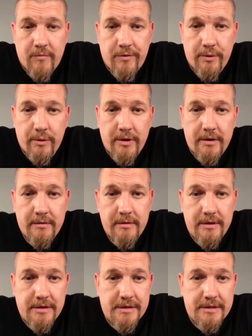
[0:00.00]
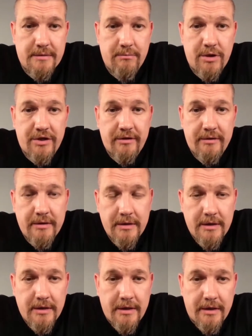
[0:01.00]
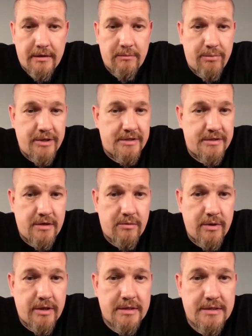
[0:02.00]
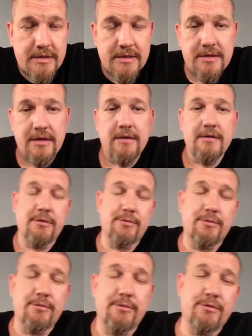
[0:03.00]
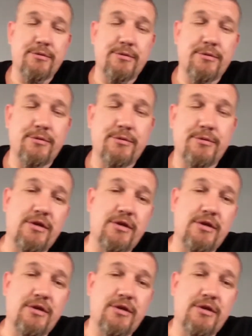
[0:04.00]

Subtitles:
Further is better, and please stick with us. Subscribe to our channel,